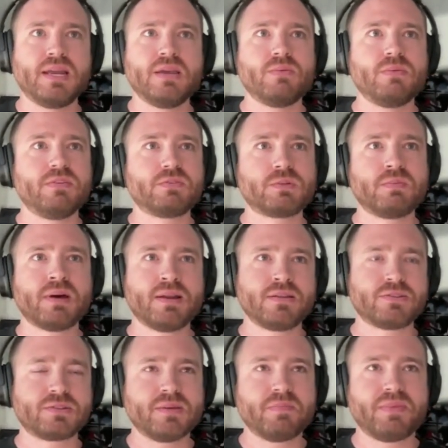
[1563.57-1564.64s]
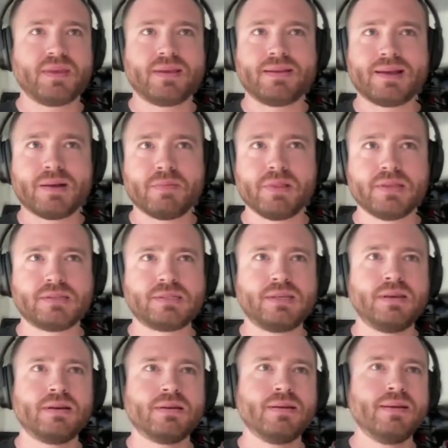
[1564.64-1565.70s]
Hey, we've spotted something anomalous
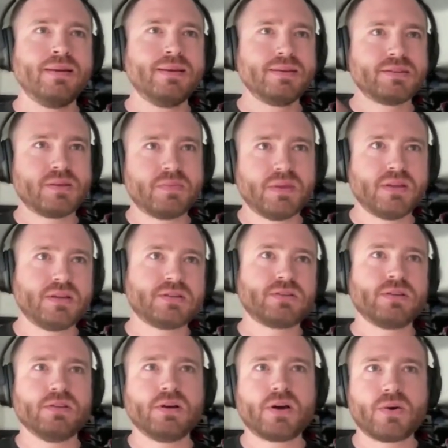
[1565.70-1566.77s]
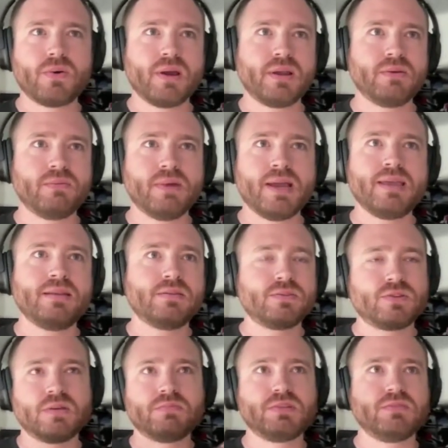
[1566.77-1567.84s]
here. Something doesn't look quite right in
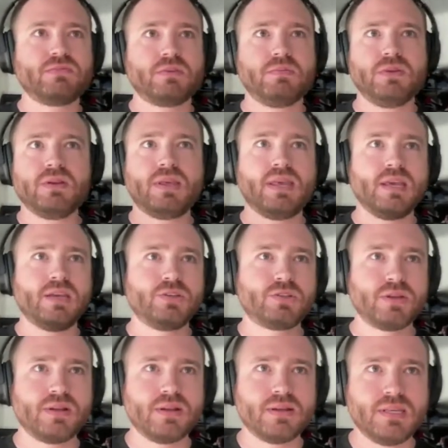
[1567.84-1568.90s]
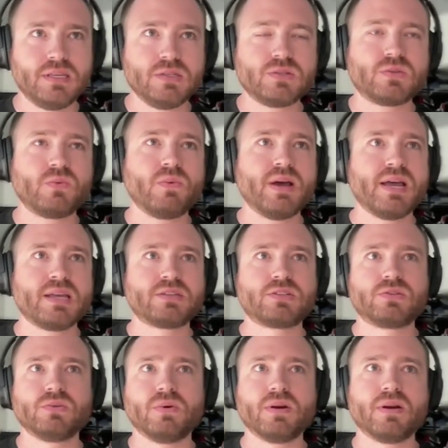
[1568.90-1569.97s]
terms of communication and
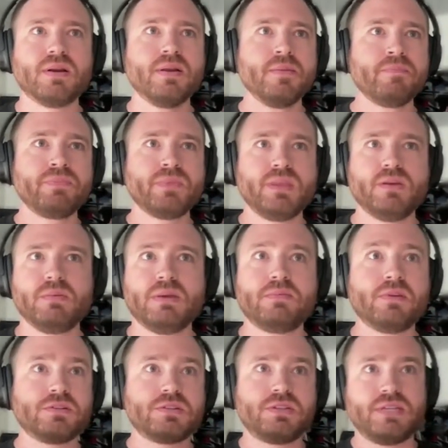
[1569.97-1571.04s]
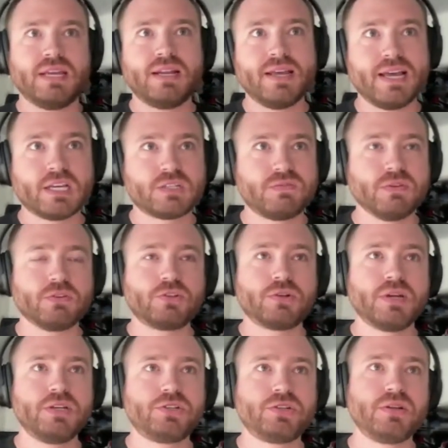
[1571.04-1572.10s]
east-west, or you know maybe there's data
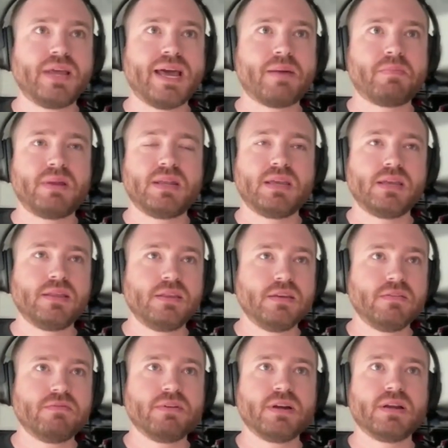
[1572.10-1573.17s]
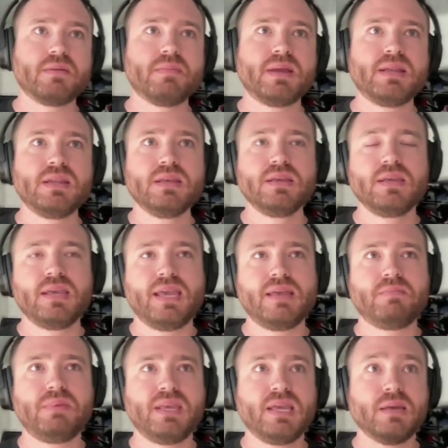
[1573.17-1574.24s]
exfiltration happening in the environment.
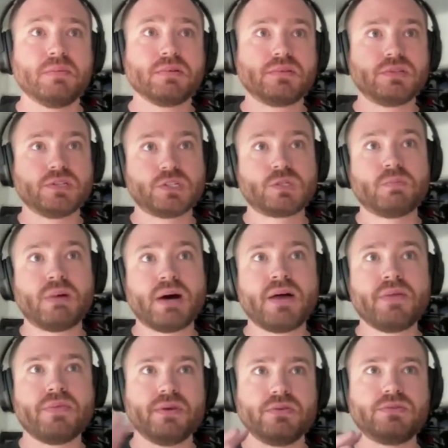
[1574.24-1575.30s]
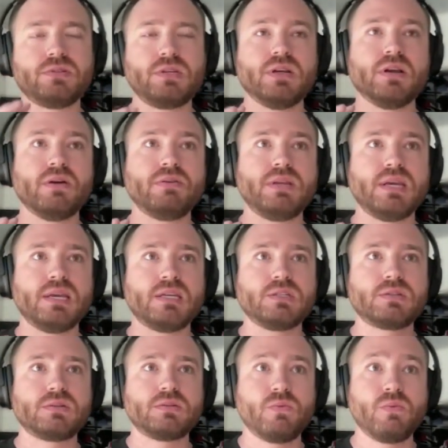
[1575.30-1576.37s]
And being able to spot those zero
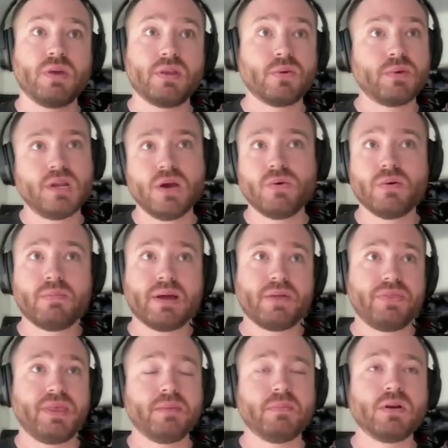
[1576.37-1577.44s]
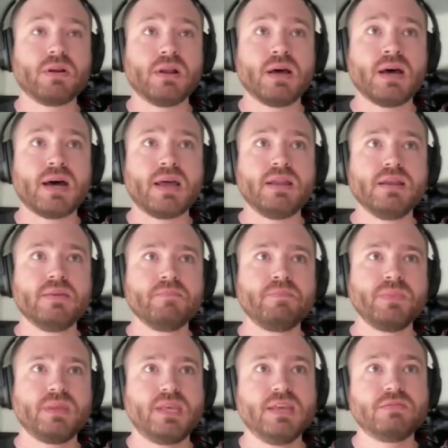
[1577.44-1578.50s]
days, whether we know about them or not,
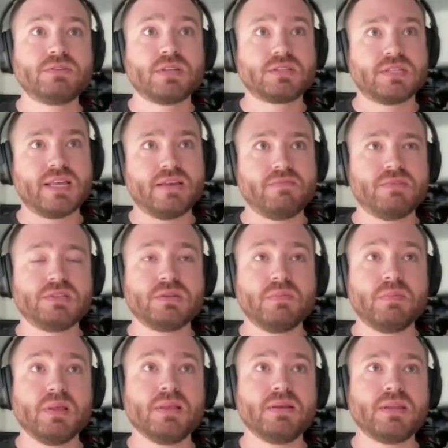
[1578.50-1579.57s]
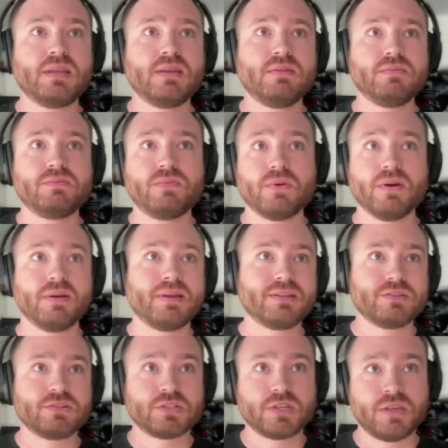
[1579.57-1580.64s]
gives us that visibility for
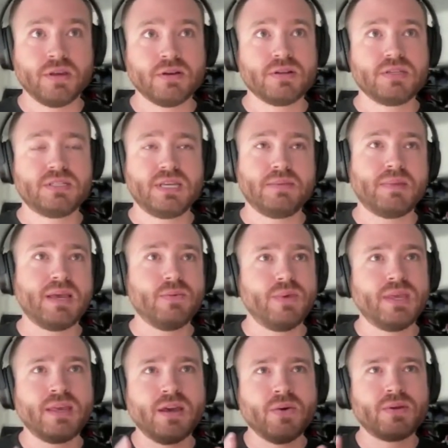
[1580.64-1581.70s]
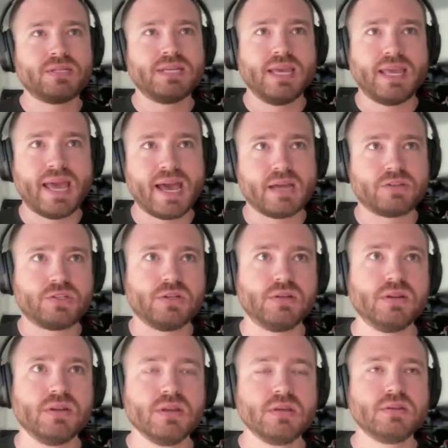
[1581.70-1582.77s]
as a security team. Hey, we can go and take
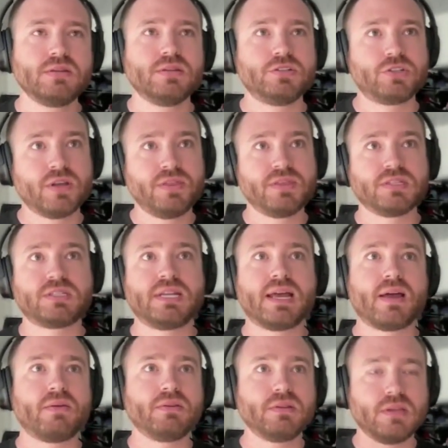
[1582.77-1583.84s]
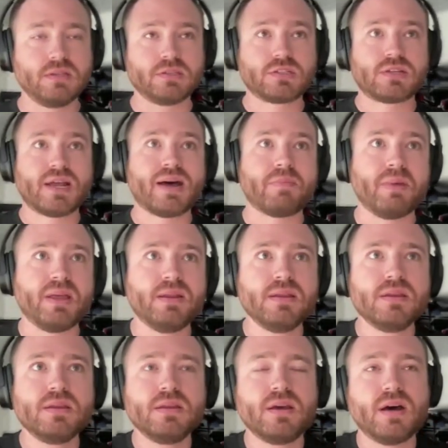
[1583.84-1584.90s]
action to shut this down and stop it.
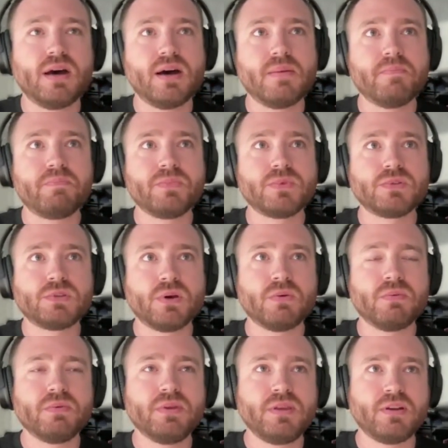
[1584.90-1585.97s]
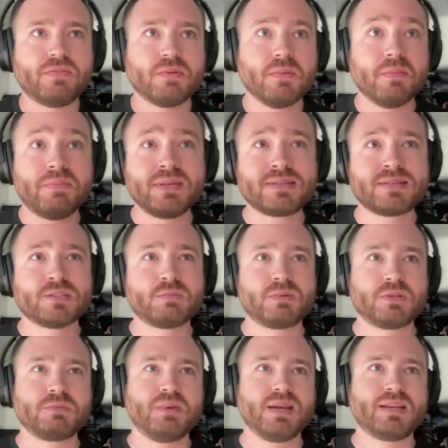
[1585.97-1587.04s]
Um, so, you know, from a business
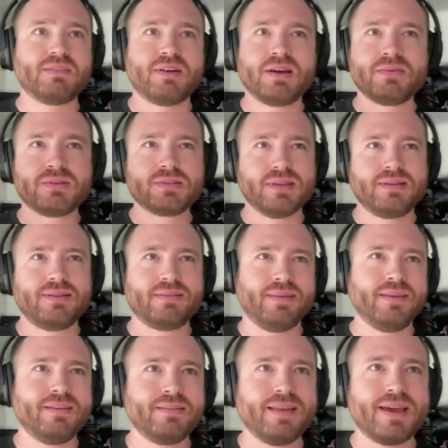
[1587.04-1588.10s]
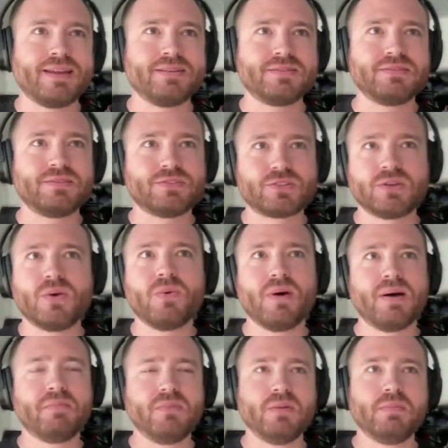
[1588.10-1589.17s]
perspective, I always like to think of that as the so
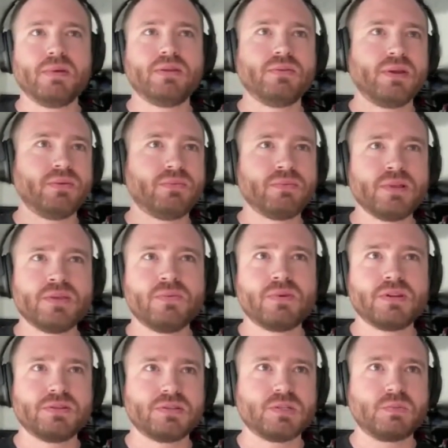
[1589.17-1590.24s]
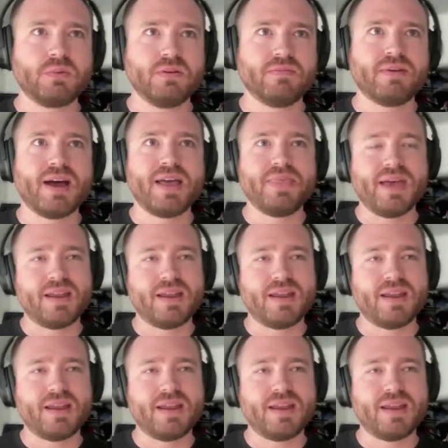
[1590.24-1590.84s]
what moment. Like, really, what does this provide?